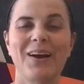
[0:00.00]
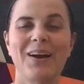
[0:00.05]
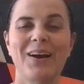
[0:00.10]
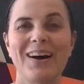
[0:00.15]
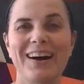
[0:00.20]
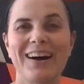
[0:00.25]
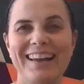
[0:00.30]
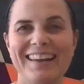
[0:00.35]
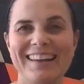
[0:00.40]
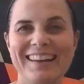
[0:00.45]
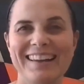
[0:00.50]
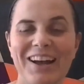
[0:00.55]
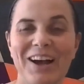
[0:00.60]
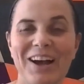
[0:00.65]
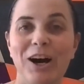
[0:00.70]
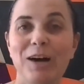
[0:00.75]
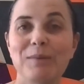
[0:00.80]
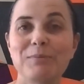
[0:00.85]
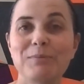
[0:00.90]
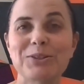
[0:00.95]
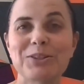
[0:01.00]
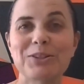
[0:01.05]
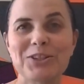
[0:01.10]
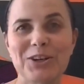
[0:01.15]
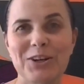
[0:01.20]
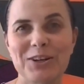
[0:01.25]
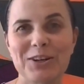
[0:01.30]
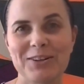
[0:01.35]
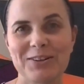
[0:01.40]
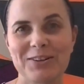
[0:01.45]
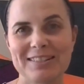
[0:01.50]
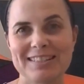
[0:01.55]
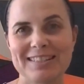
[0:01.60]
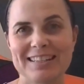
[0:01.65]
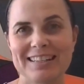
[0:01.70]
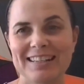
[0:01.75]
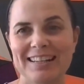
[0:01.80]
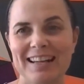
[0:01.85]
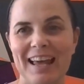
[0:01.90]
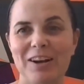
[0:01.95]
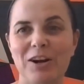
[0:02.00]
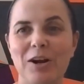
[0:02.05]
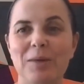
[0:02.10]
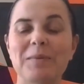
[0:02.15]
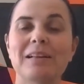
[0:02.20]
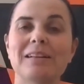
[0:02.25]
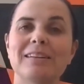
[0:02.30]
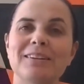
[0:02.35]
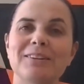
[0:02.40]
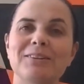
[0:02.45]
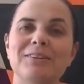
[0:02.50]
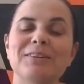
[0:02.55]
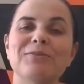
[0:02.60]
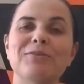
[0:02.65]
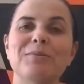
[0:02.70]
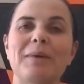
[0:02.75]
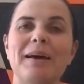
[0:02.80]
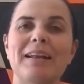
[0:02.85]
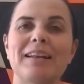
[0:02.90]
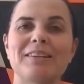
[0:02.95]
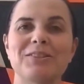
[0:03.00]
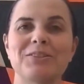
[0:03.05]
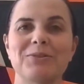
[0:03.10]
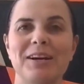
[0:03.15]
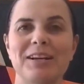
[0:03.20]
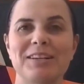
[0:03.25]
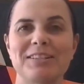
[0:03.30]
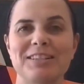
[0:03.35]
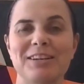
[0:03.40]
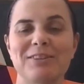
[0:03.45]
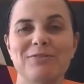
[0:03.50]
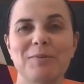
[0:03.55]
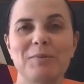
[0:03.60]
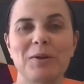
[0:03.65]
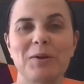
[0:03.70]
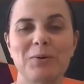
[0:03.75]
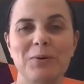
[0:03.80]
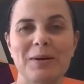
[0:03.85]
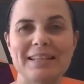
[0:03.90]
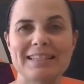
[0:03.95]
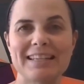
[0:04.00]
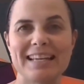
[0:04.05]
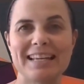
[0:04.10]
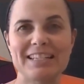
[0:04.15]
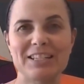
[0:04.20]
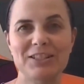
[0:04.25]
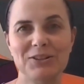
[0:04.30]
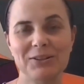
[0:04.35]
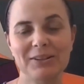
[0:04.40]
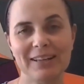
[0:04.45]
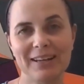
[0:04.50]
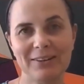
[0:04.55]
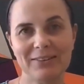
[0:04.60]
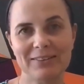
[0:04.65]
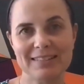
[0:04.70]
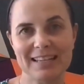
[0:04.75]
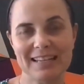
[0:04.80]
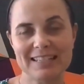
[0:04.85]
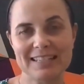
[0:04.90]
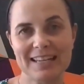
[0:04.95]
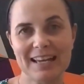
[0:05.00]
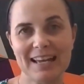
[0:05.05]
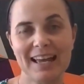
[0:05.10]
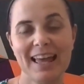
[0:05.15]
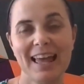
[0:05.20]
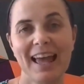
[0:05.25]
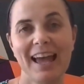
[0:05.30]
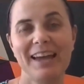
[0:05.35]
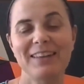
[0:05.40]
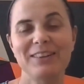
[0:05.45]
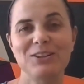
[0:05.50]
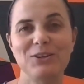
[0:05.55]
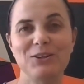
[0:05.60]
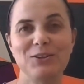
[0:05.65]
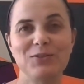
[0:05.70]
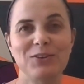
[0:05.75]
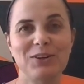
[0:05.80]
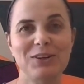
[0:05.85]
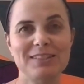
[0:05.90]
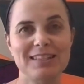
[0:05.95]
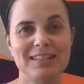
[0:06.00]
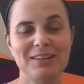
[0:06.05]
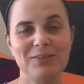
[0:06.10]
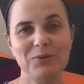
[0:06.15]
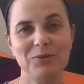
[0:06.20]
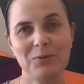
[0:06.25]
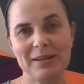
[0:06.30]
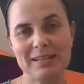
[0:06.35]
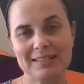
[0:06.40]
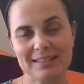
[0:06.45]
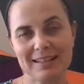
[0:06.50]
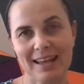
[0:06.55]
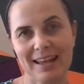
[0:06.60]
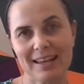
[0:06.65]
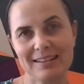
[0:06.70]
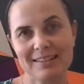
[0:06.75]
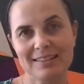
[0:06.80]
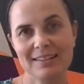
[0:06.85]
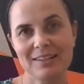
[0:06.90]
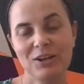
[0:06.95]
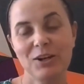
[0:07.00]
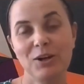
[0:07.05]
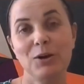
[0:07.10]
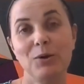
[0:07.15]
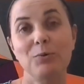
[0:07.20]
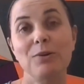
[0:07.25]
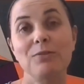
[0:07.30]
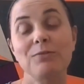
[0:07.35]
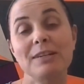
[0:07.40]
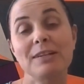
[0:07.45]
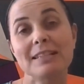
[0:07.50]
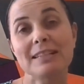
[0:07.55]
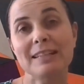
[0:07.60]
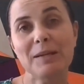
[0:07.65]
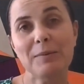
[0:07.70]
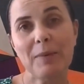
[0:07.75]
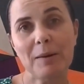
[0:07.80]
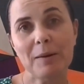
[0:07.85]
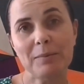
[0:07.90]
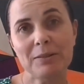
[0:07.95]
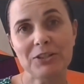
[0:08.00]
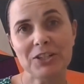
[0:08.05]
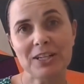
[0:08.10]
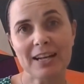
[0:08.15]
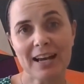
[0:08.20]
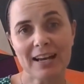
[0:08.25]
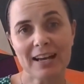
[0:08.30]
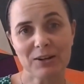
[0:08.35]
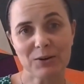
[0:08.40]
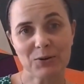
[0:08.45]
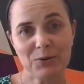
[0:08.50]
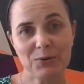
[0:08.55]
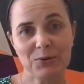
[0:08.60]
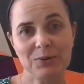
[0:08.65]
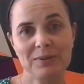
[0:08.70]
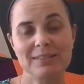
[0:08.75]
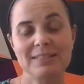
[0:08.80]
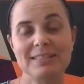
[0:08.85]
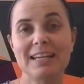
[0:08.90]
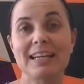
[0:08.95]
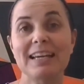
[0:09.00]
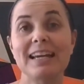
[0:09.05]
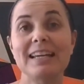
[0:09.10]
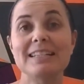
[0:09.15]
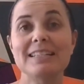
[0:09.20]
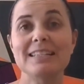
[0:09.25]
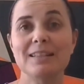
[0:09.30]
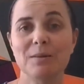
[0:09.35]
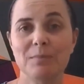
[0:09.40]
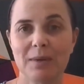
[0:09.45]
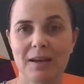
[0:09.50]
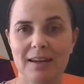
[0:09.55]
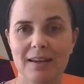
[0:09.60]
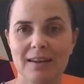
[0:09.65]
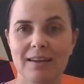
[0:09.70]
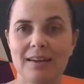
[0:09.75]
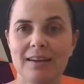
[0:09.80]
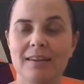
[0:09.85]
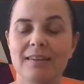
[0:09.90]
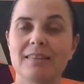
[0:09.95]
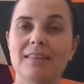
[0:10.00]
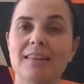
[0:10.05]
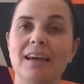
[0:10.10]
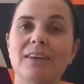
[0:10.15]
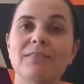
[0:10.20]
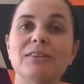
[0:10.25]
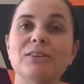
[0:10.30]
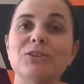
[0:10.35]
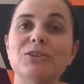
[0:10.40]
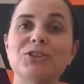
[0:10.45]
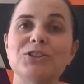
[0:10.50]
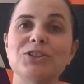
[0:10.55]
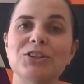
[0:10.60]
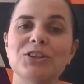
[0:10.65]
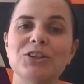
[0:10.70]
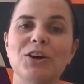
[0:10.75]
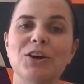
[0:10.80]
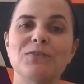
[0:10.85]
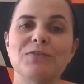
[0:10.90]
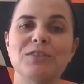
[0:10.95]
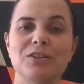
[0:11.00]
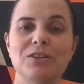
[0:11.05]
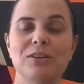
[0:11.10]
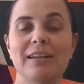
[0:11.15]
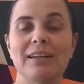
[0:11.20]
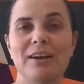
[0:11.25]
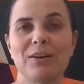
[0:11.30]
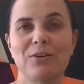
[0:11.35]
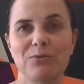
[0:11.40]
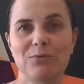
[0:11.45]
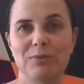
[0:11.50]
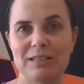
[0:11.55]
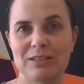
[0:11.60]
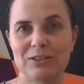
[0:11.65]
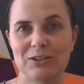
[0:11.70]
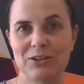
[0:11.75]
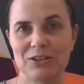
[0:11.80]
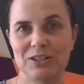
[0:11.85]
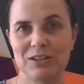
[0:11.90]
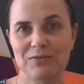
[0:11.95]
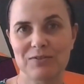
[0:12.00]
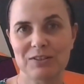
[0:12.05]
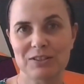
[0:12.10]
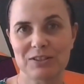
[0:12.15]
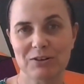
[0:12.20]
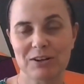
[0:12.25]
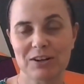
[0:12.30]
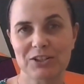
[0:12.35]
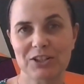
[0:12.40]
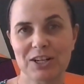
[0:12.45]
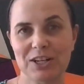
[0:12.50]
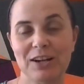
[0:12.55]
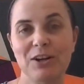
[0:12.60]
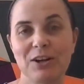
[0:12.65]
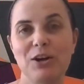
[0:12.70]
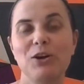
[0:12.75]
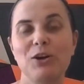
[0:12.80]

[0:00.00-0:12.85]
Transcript: Hi, I'm Dr. Jodie Austin, and I'm the Clinical Informatics Director from the Queensland Digital Health Centre at the University of Queensland. We've recently published an article, Decades in the Making, the Evolution of Digital Health Research Infrastructure